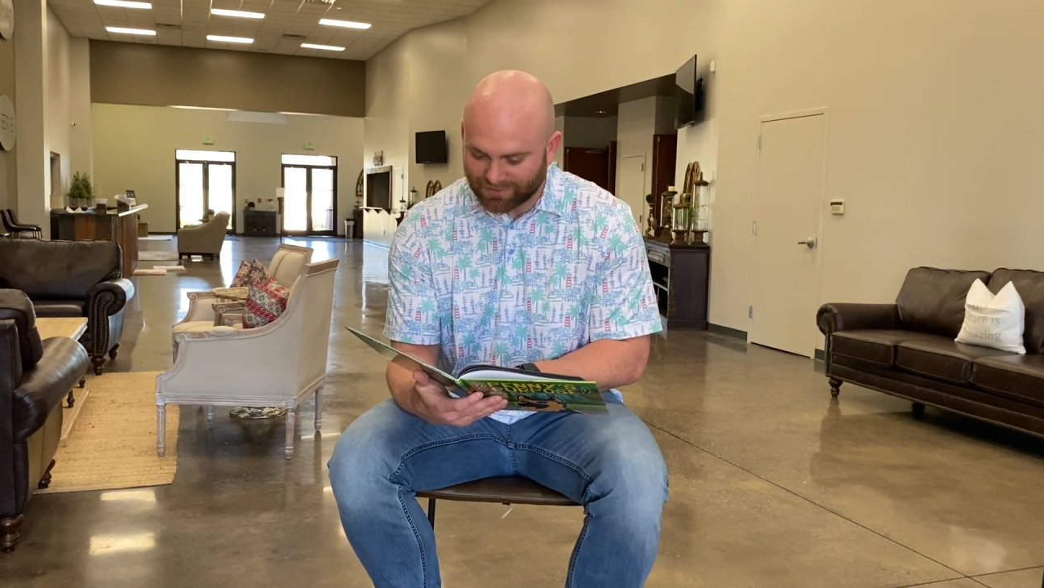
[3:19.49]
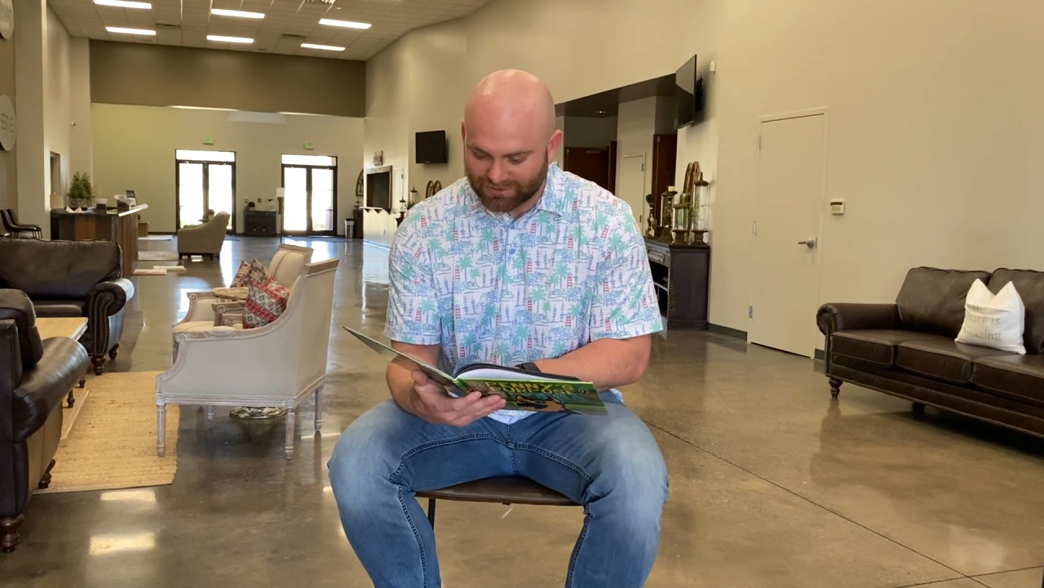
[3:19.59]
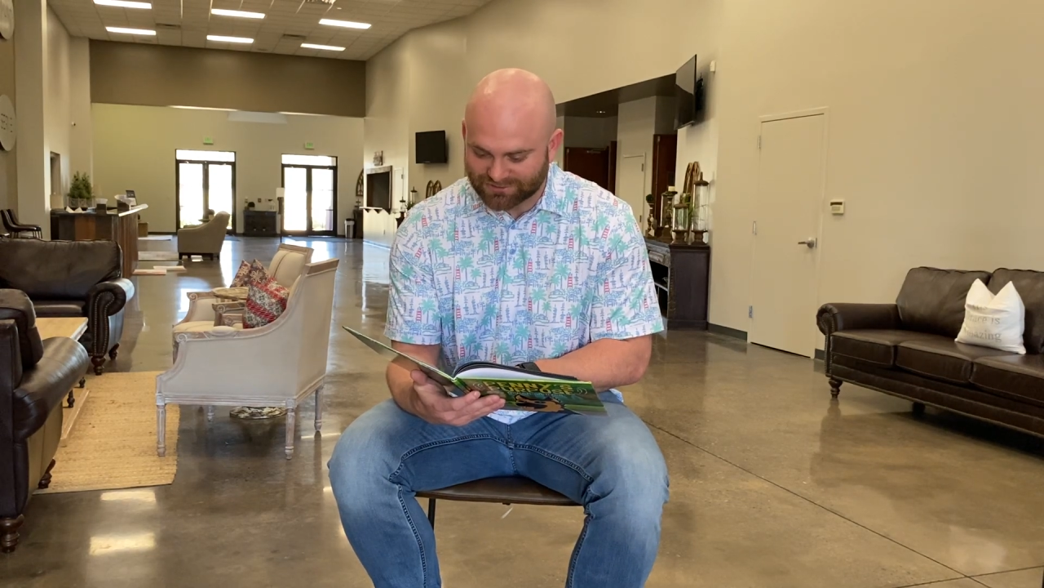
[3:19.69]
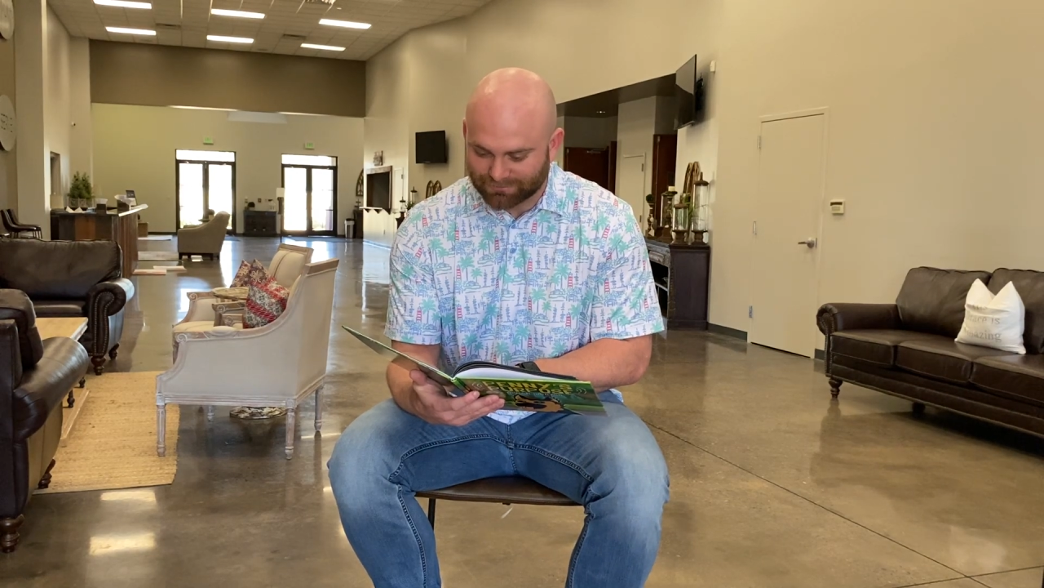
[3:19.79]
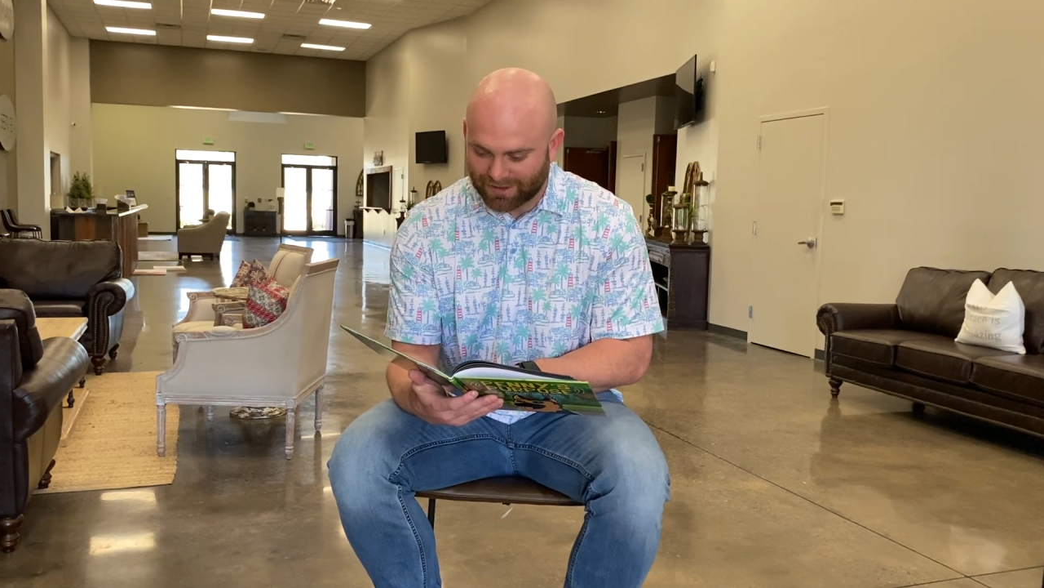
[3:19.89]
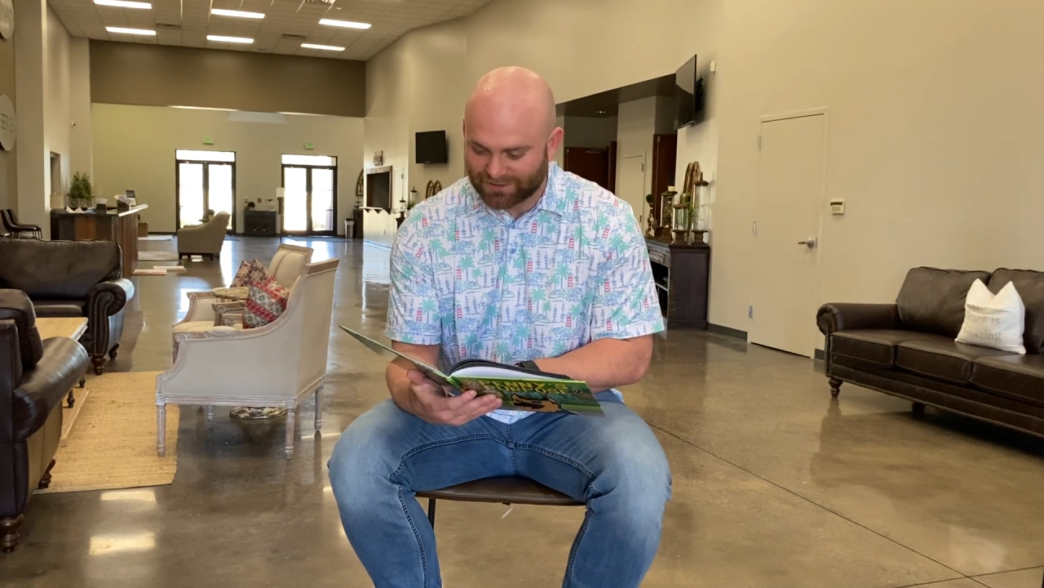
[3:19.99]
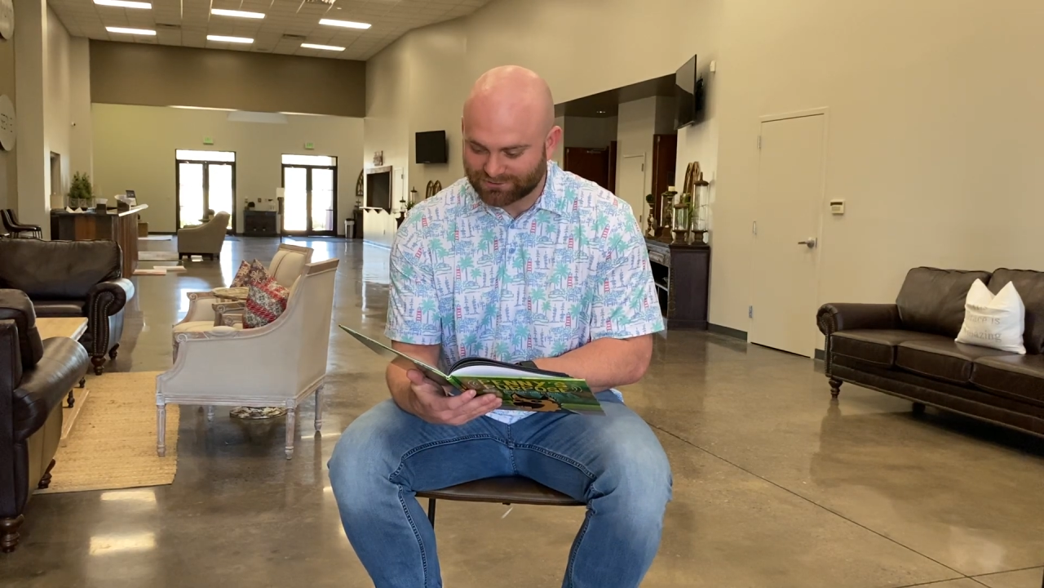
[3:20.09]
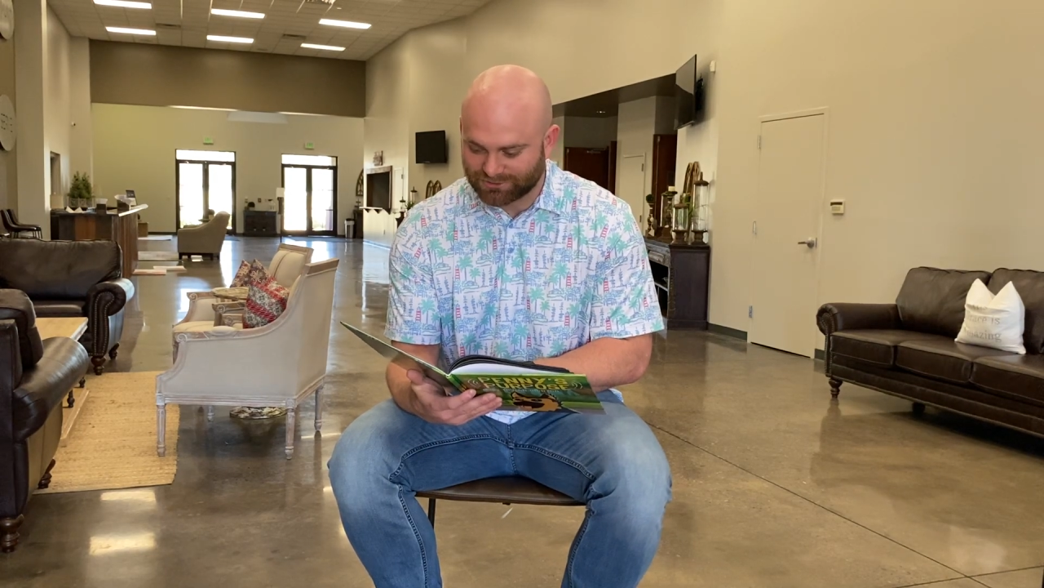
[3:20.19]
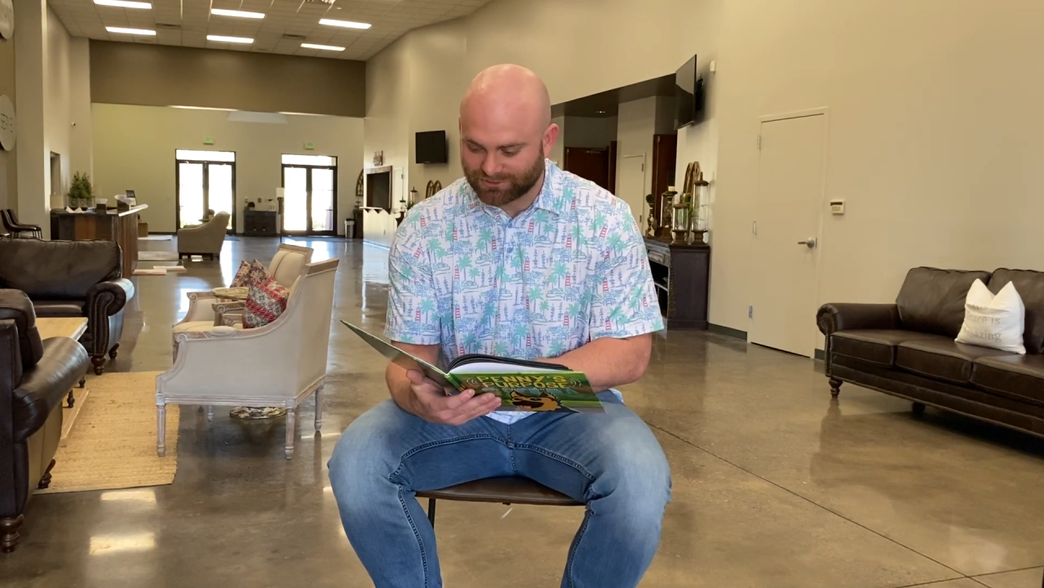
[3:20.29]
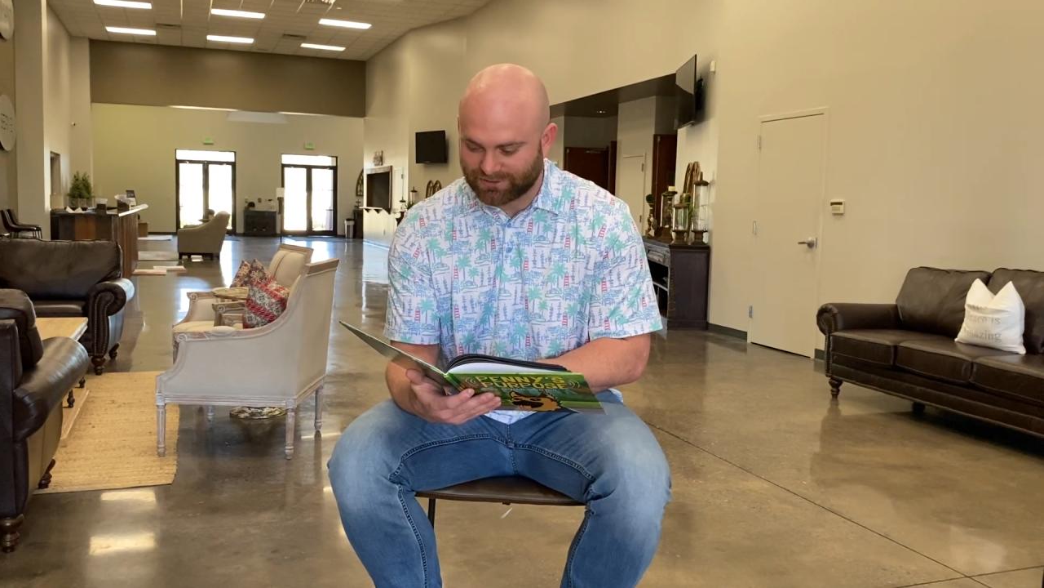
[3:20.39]
and this man
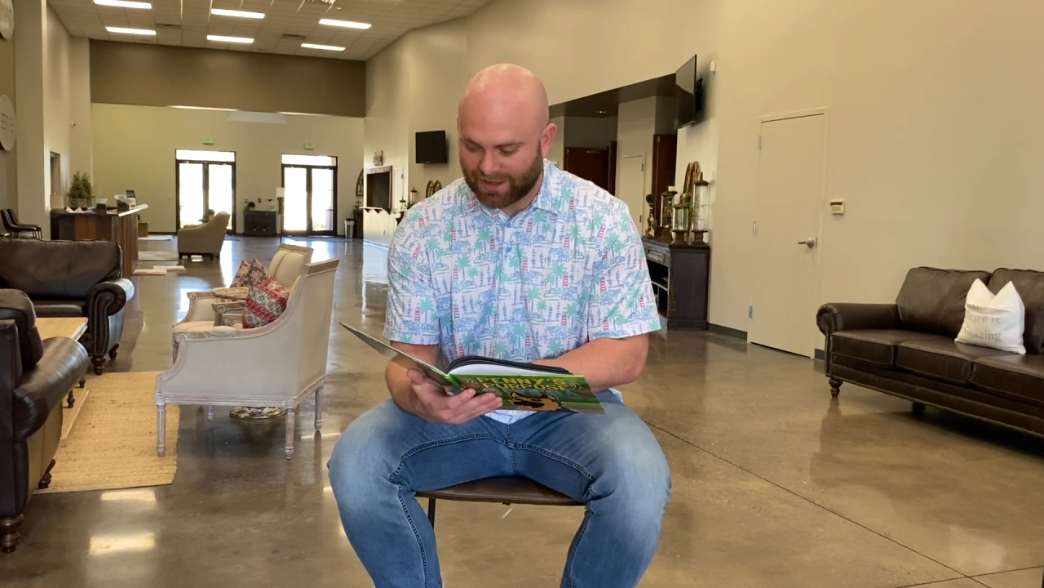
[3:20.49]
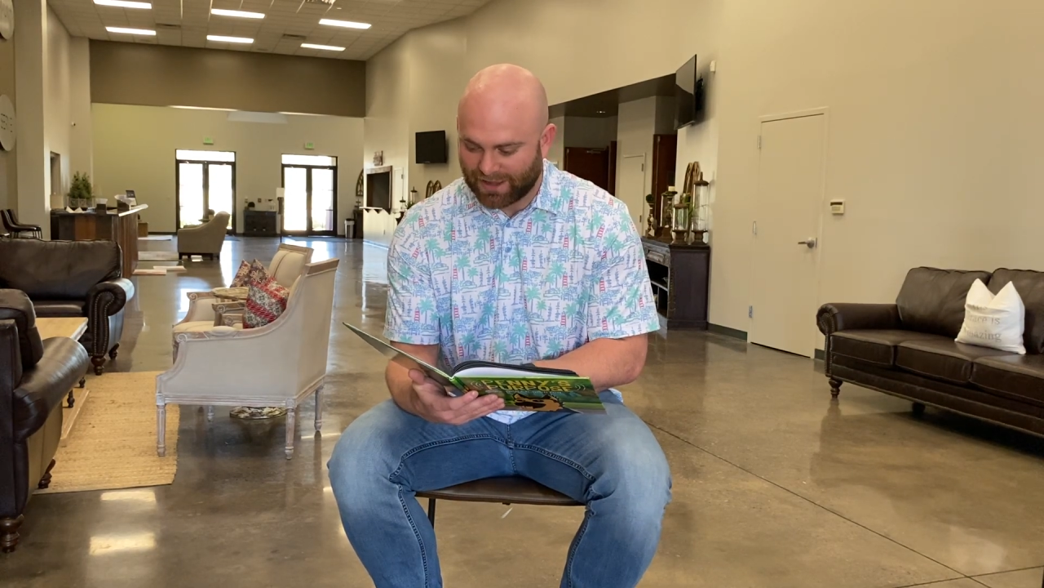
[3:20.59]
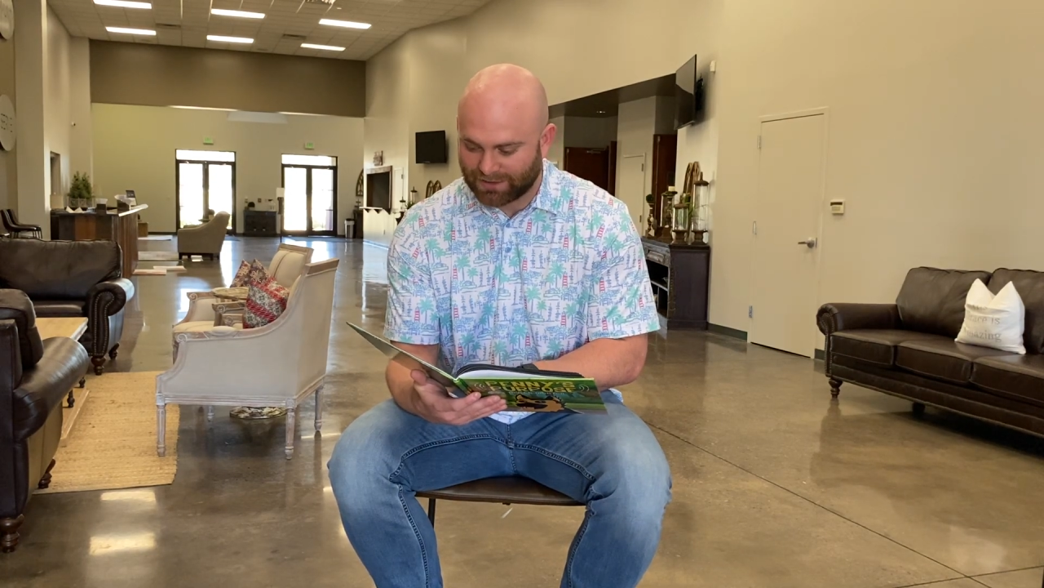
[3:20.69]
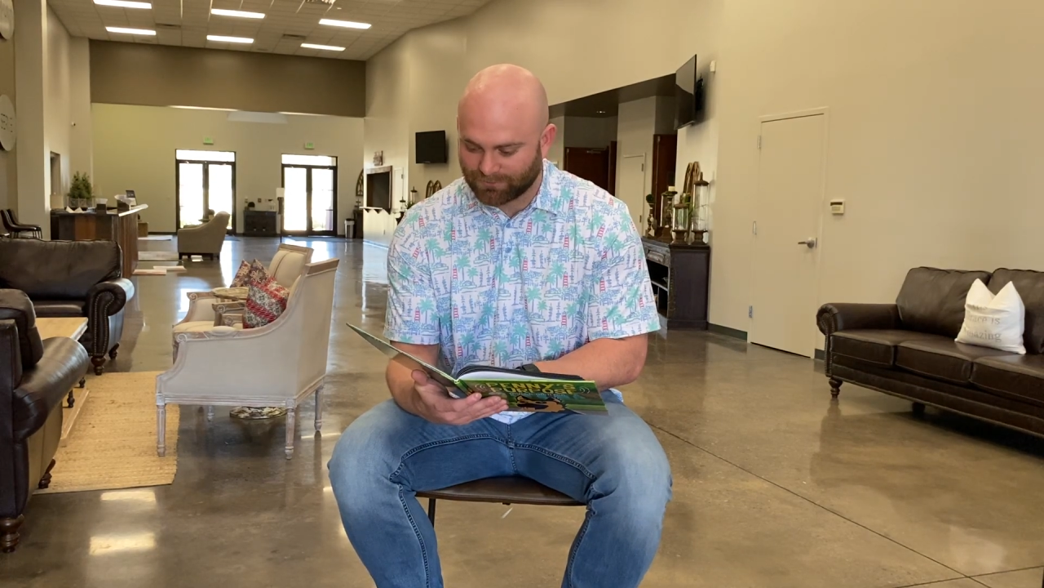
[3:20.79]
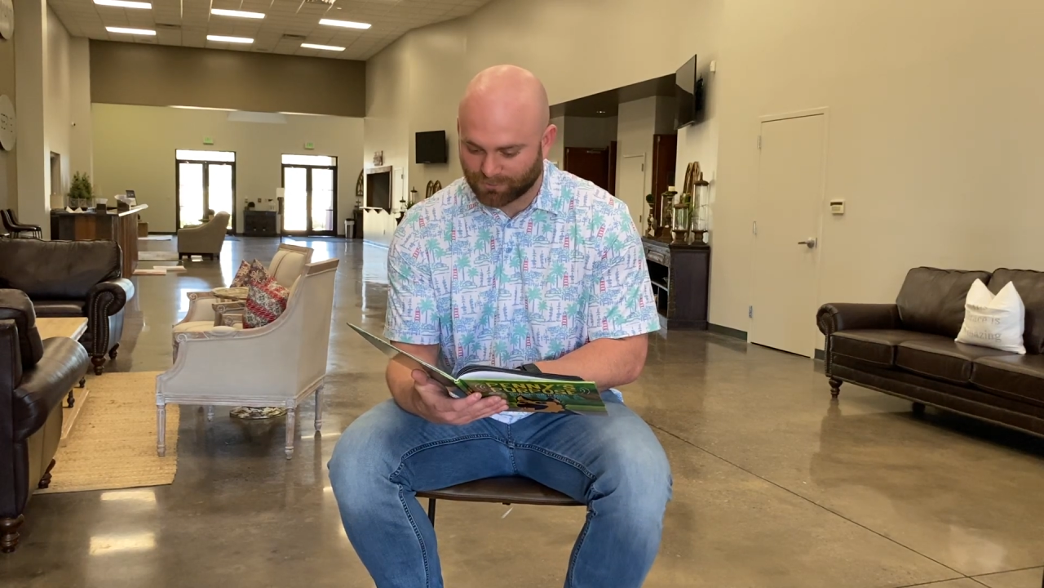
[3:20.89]
is your dad.